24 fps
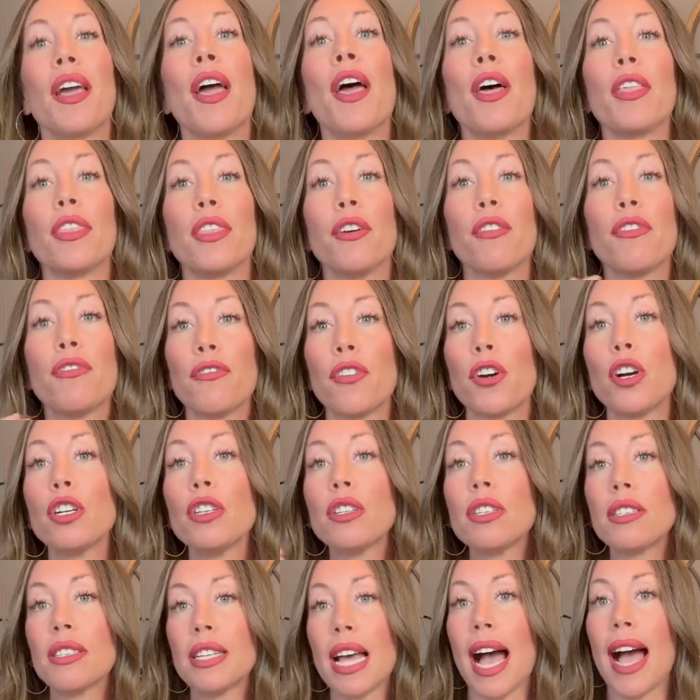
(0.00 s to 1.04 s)
The
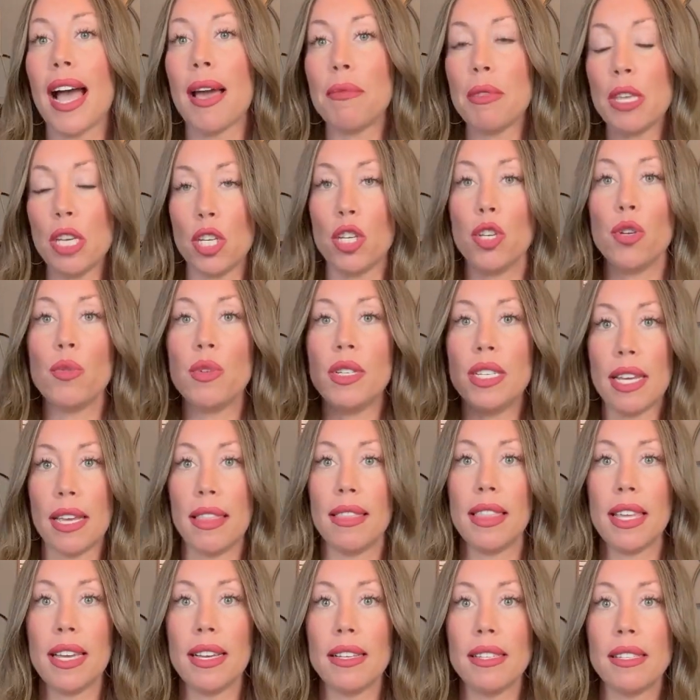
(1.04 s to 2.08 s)
first time that you did
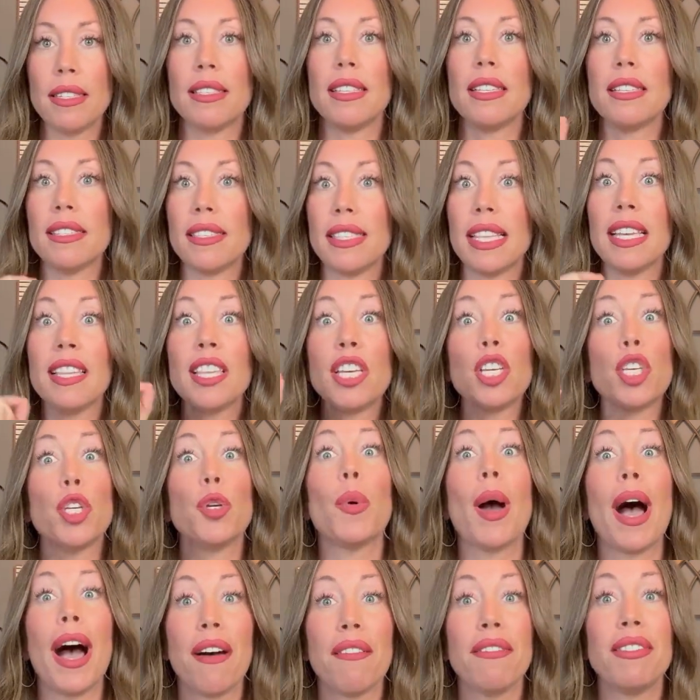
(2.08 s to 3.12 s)
this thing that you
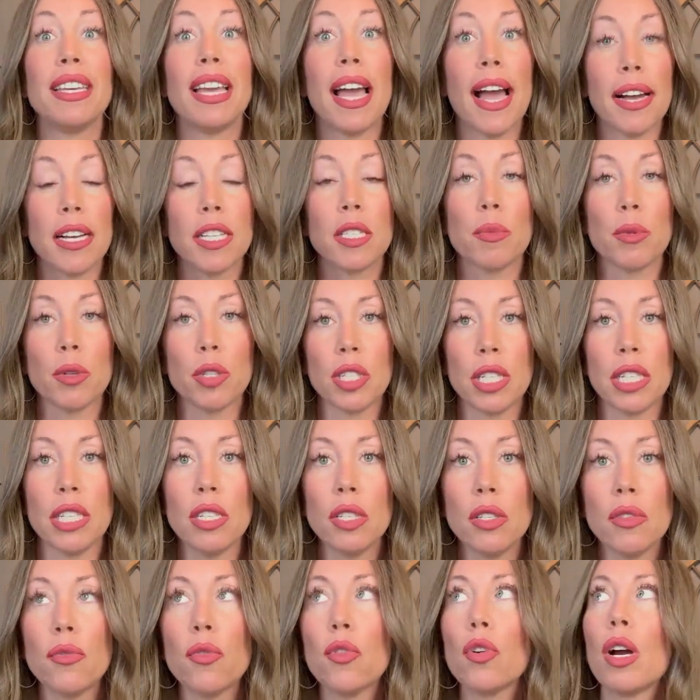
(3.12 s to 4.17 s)
have the expertise
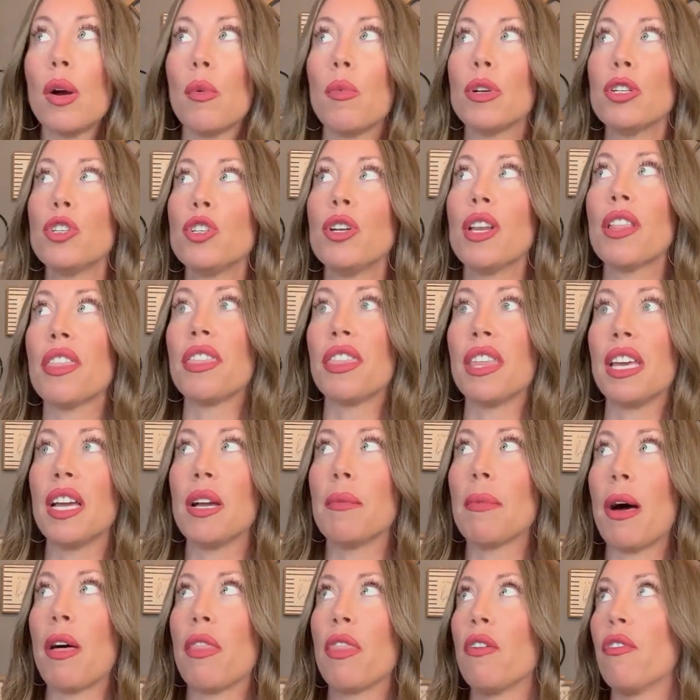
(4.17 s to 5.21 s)
for, I want you to think
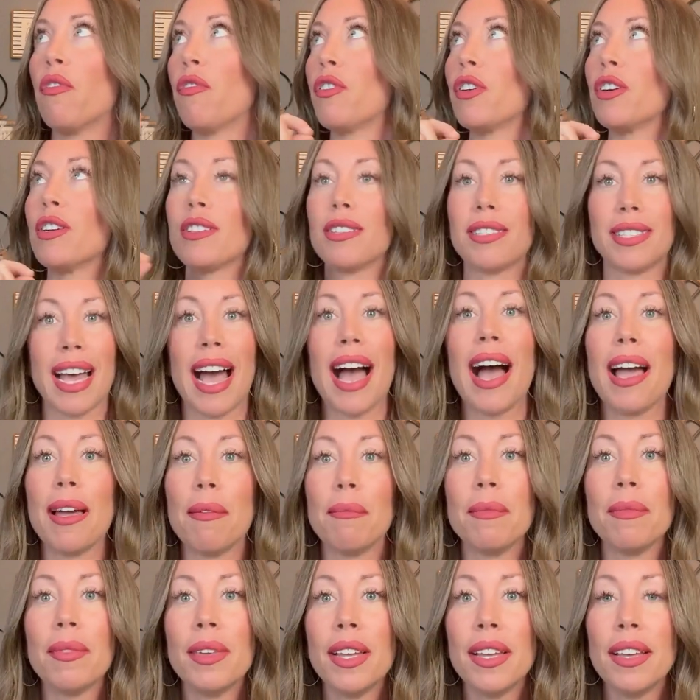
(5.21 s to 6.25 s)
about the first
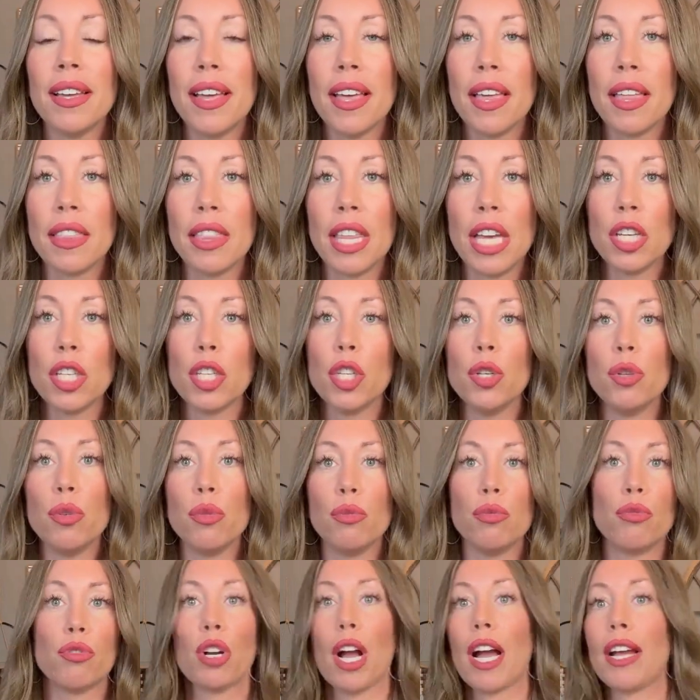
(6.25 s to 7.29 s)
time that you
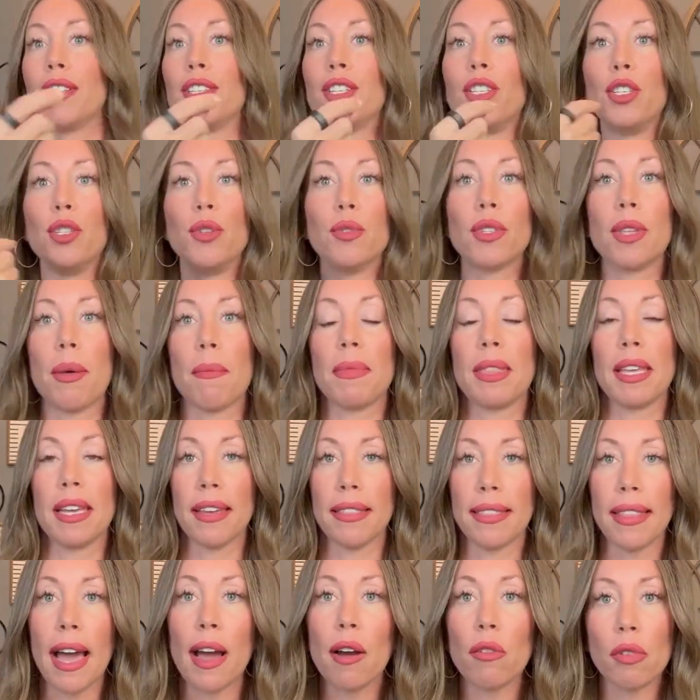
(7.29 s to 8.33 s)
tried to do something in
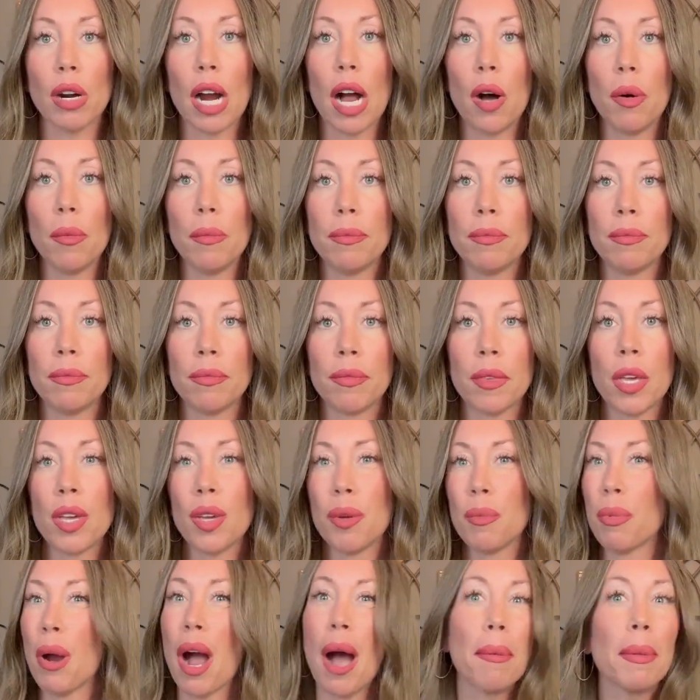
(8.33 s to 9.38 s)
that realm.
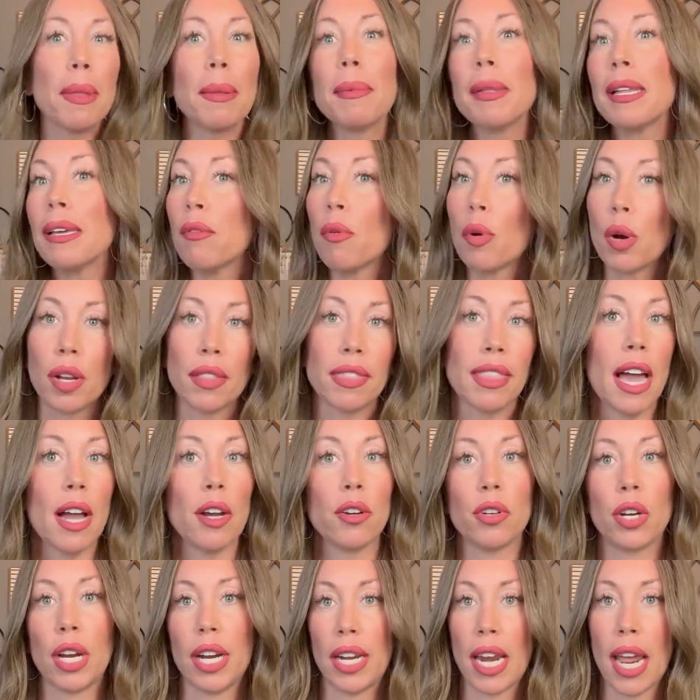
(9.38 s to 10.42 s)
Probably weren't that
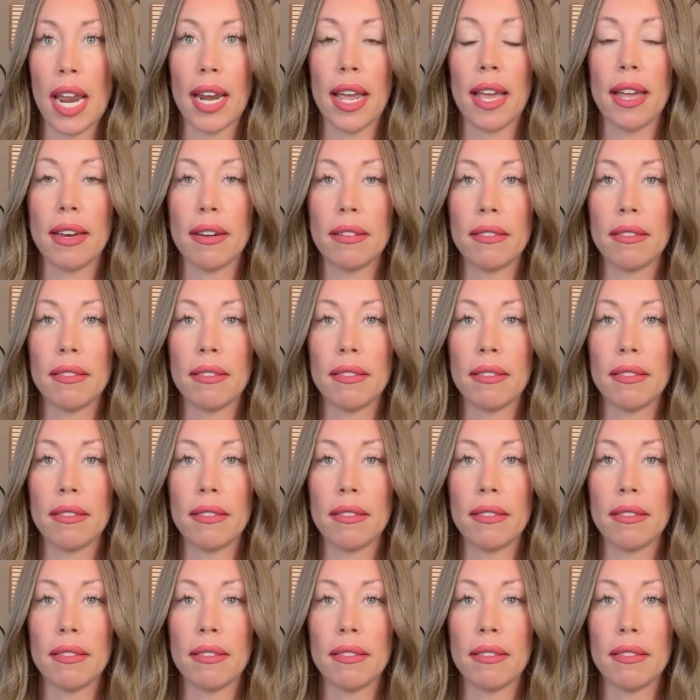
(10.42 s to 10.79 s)
great at it.